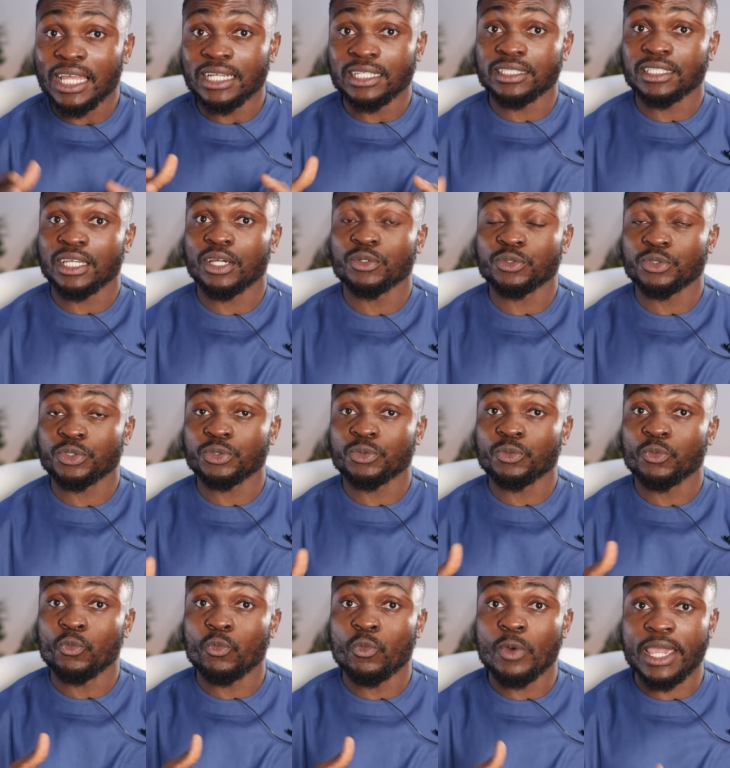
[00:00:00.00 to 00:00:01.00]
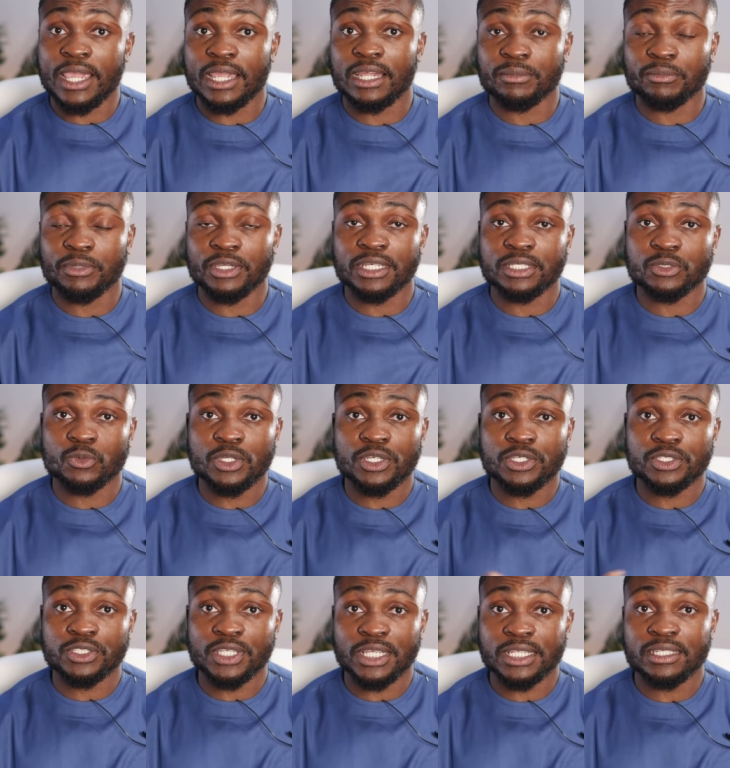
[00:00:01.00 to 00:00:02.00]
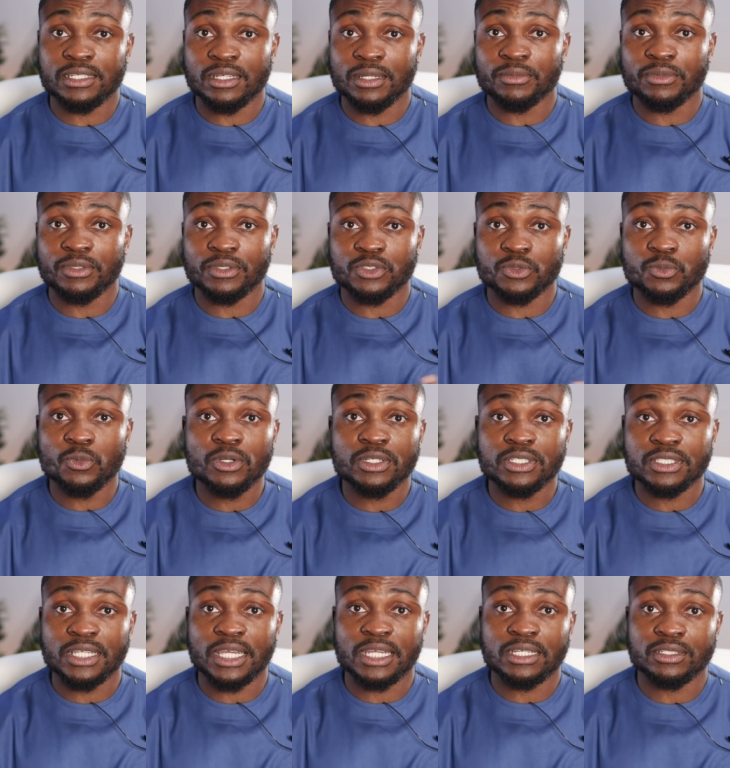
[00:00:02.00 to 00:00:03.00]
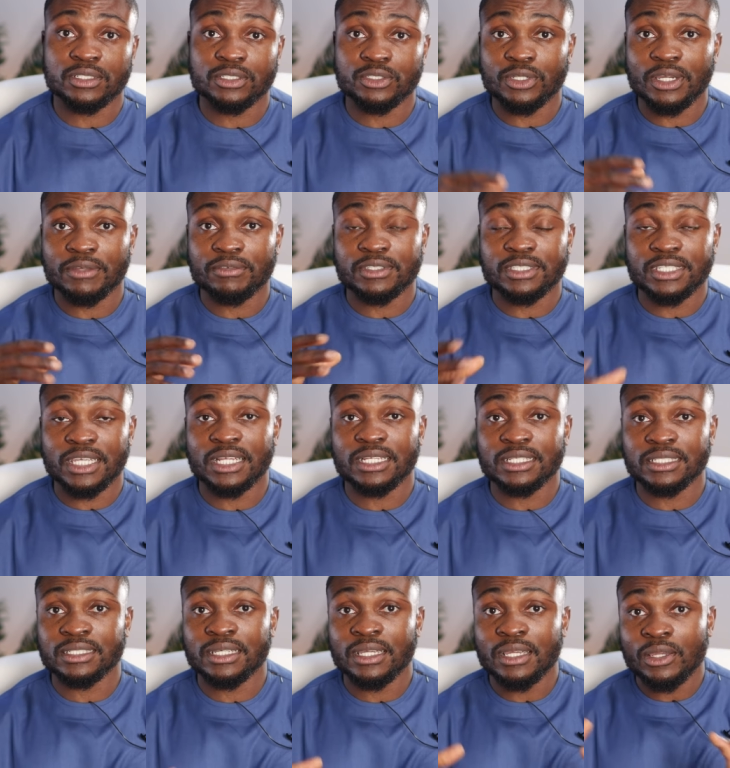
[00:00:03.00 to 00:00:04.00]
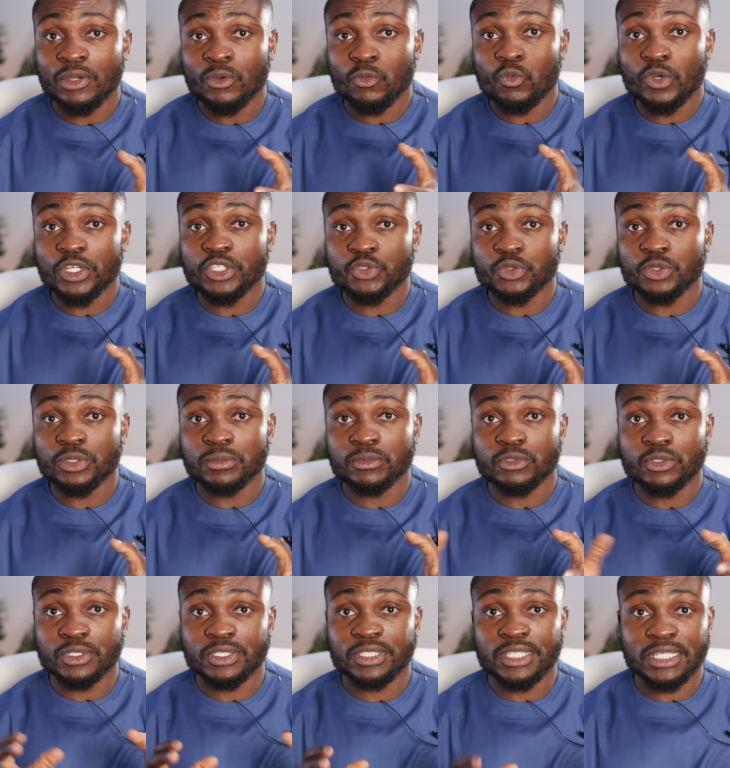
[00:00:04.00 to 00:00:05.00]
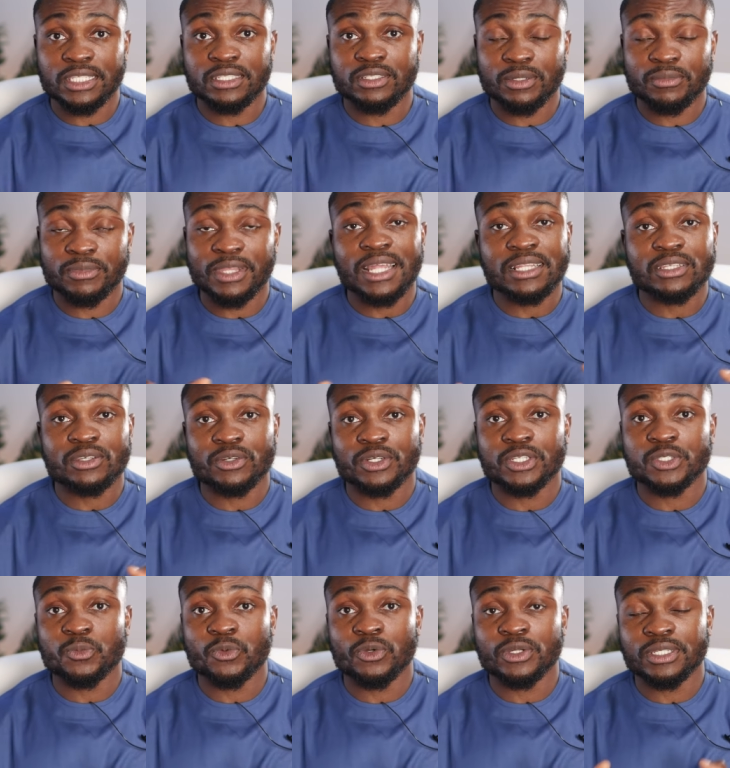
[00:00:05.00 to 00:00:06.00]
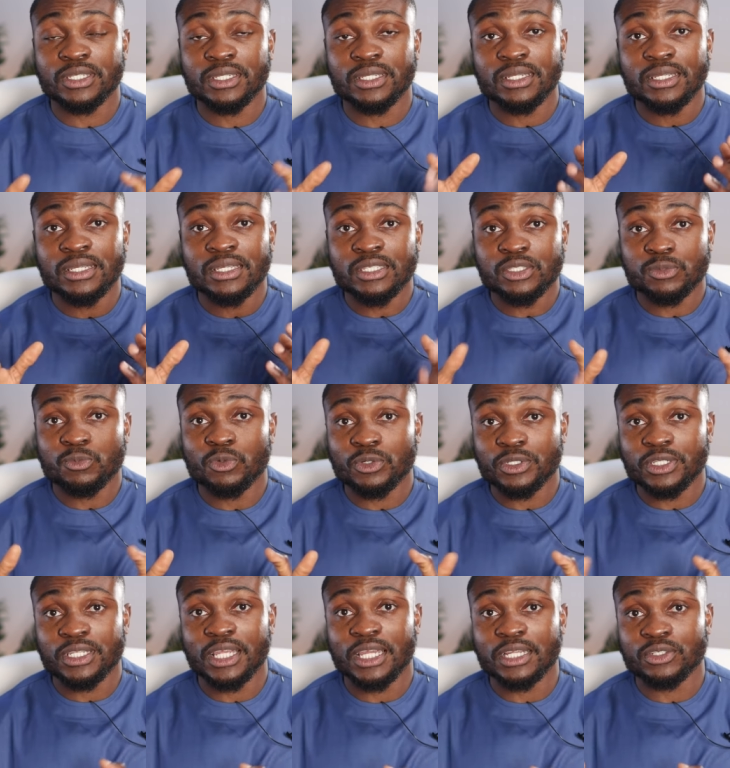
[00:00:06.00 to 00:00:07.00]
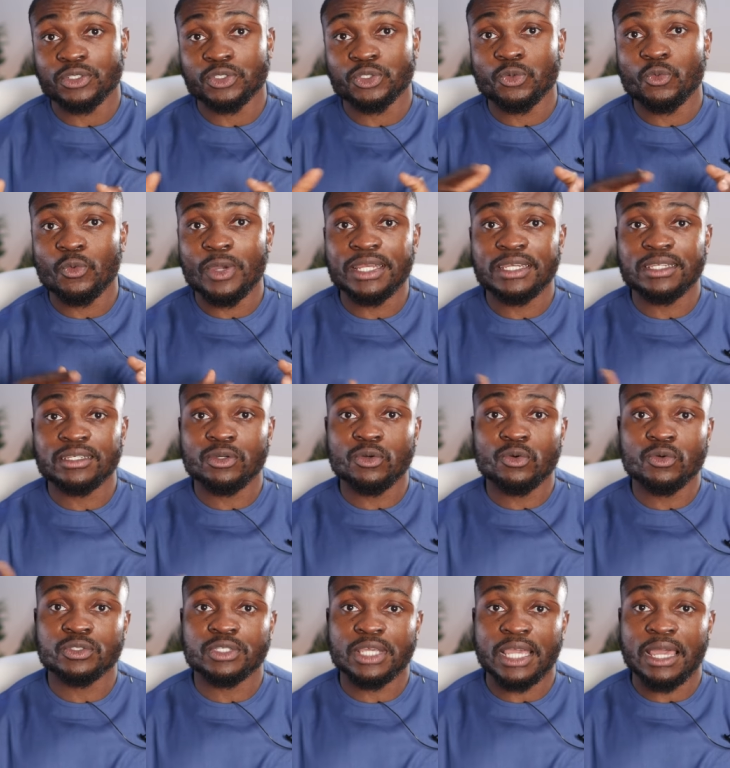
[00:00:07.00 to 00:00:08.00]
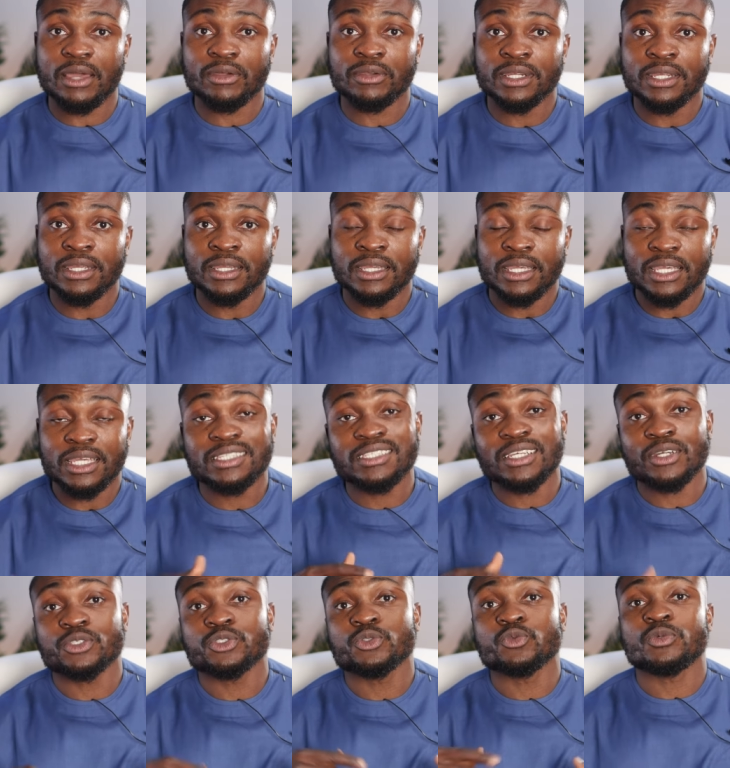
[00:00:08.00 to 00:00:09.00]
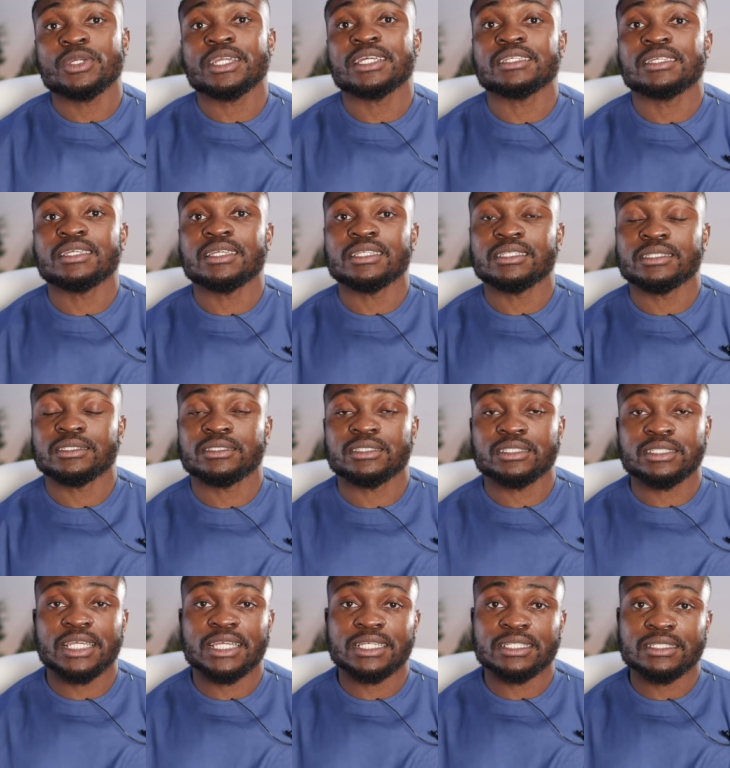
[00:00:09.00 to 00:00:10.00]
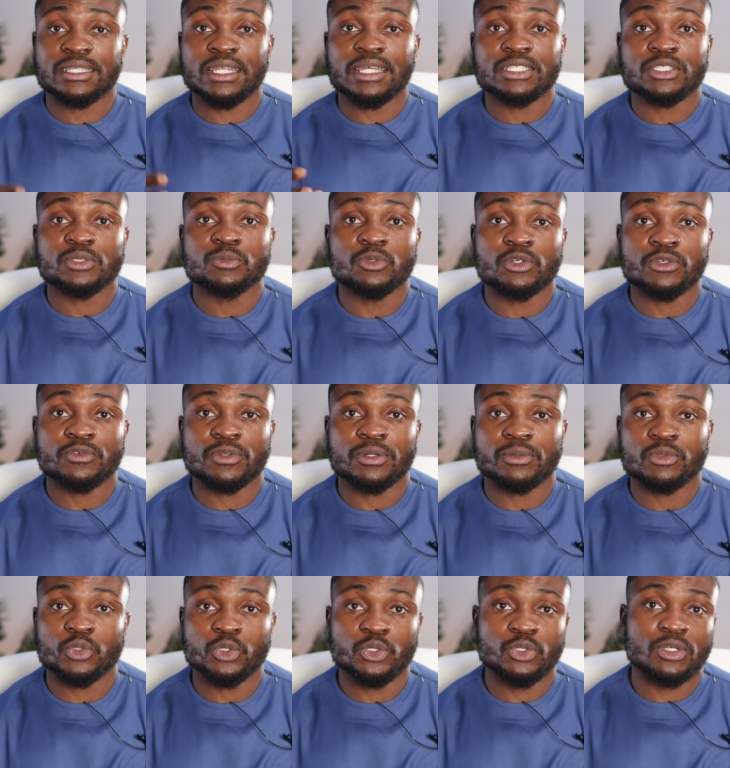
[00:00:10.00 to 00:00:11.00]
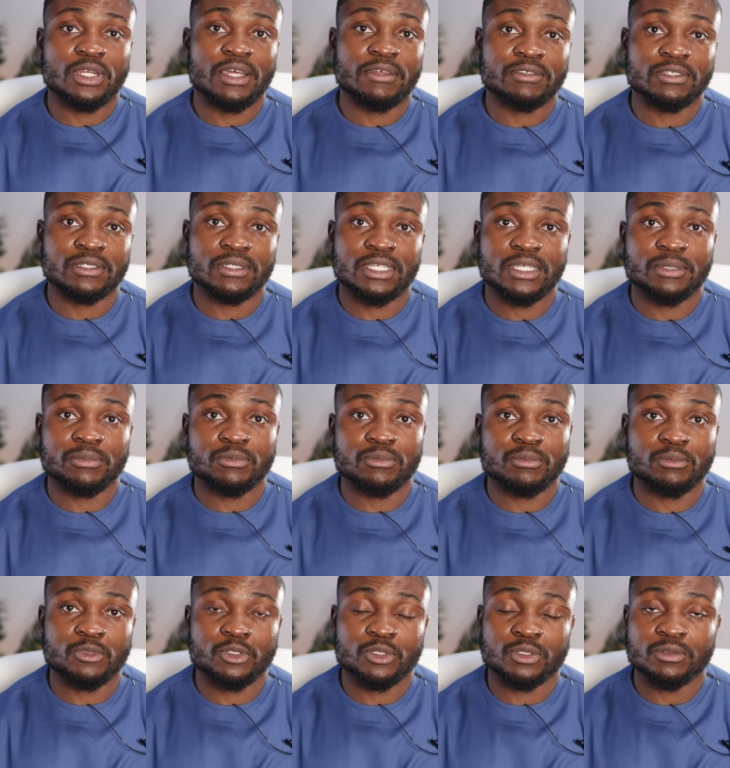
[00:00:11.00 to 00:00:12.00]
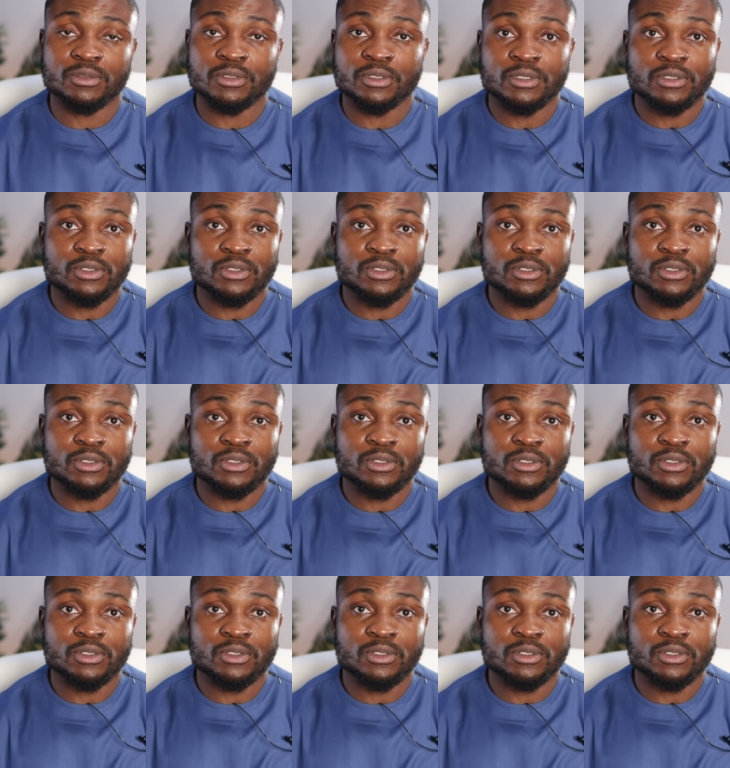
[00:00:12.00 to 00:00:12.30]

and it tells you where because when you're setting up the smoke detector you have to tell it which room you're setting up that corresponding smoke detector so when it goes out it tells you where it is detecting that smoke from so you don't have to keep you know